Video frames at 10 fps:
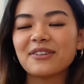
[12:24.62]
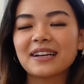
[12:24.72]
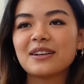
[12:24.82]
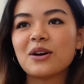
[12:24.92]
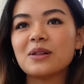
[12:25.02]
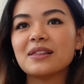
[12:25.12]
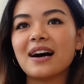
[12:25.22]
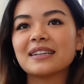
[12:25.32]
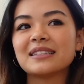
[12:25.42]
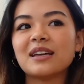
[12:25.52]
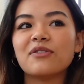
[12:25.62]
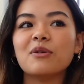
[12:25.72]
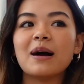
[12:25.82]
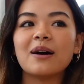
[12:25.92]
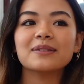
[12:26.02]
I feel like I know a lot of stuff
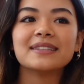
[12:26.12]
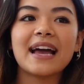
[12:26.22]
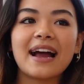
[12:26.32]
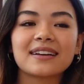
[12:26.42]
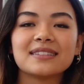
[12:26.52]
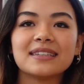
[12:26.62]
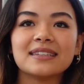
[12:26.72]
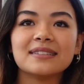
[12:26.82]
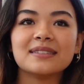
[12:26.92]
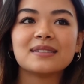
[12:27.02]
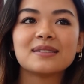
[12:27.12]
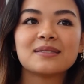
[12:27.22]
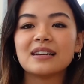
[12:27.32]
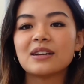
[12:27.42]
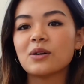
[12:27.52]
about taxes.
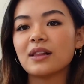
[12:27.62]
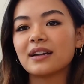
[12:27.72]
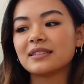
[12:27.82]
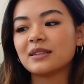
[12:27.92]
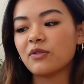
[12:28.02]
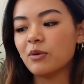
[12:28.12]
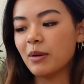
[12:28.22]
I know a lot of stuff